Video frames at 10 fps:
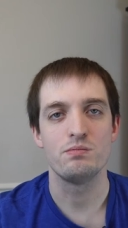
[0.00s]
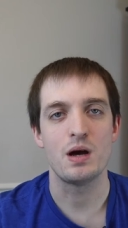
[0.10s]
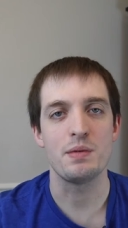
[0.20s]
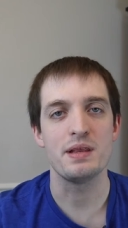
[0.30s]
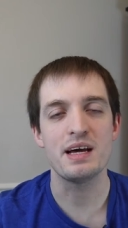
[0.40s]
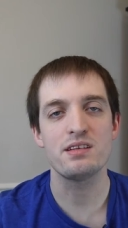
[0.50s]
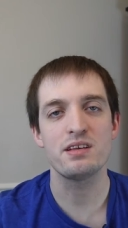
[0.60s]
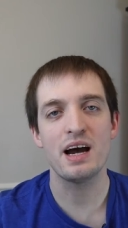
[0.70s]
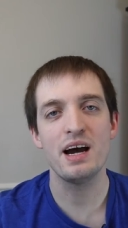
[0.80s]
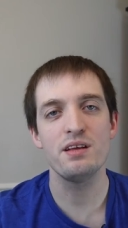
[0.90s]
I mean, that
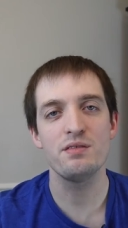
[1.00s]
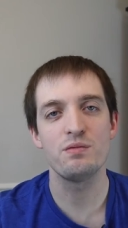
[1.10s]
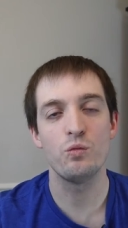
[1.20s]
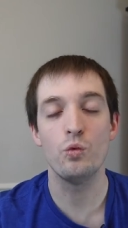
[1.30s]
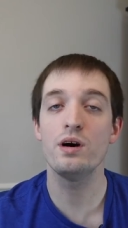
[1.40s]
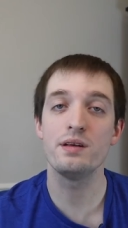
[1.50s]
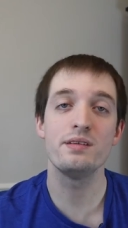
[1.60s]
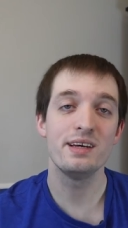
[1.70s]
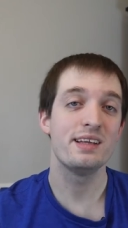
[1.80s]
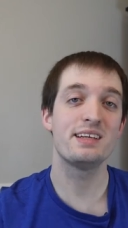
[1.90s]
kind of one,
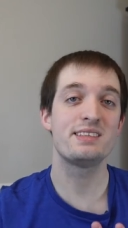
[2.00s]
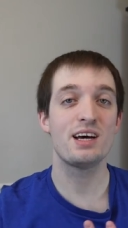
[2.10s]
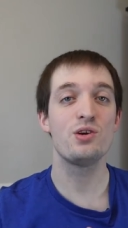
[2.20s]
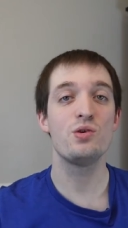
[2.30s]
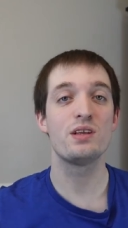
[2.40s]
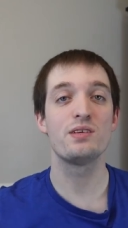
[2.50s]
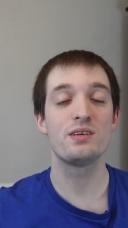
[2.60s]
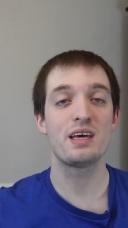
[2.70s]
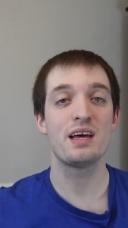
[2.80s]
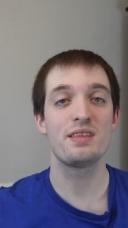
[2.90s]
that's how you can
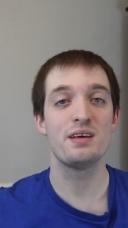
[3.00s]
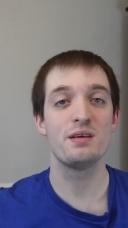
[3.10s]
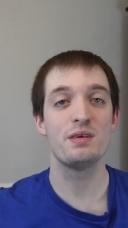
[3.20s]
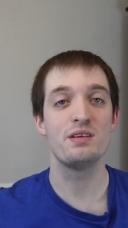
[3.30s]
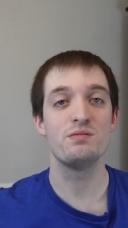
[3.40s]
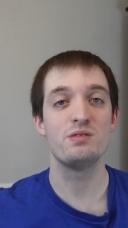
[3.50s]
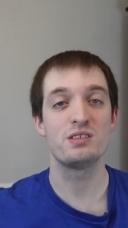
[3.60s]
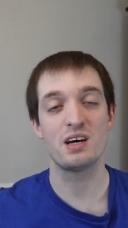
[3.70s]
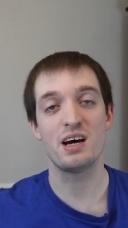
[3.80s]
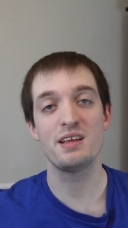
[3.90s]
look at them and
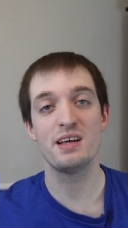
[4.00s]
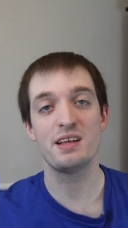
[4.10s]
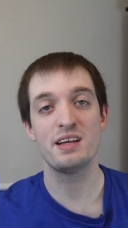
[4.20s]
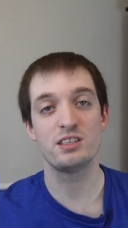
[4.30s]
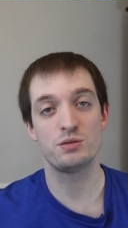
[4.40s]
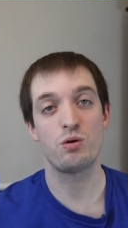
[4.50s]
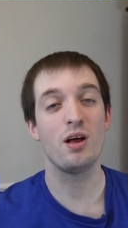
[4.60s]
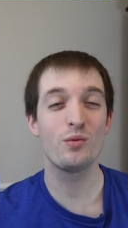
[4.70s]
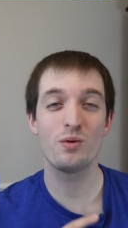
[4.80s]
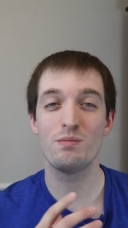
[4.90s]
decide that that's
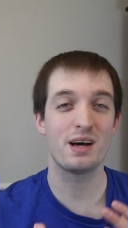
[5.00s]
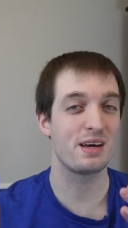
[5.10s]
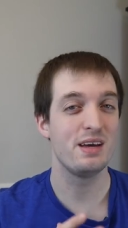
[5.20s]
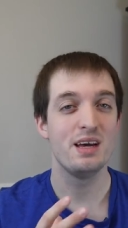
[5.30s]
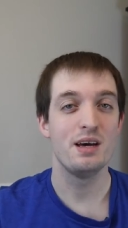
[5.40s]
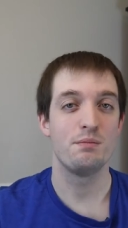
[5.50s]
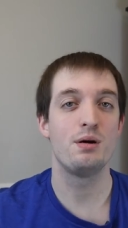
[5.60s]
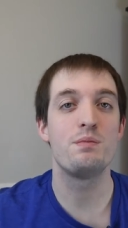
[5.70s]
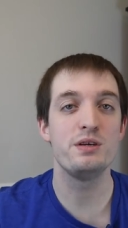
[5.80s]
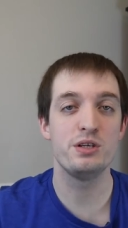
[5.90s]
probably what my
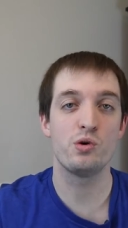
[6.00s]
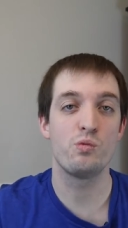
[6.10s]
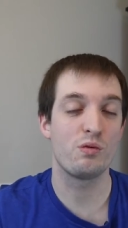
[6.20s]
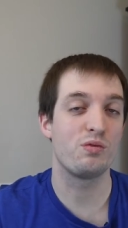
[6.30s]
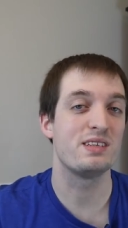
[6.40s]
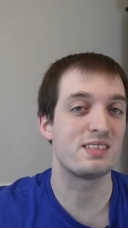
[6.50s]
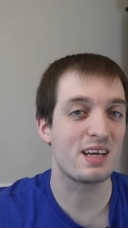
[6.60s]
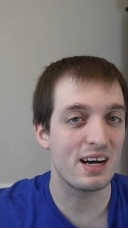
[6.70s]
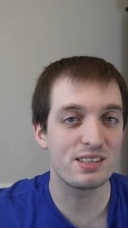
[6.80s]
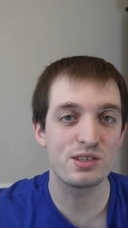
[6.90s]
puppy, you know, roughly
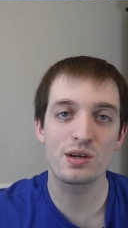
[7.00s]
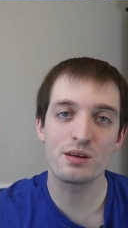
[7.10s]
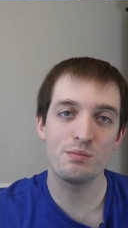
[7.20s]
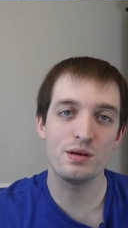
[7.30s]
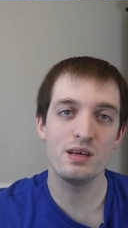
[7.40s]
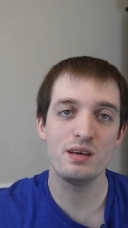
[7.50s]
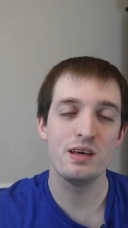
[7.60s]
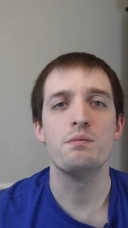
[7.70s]
size are gonna be,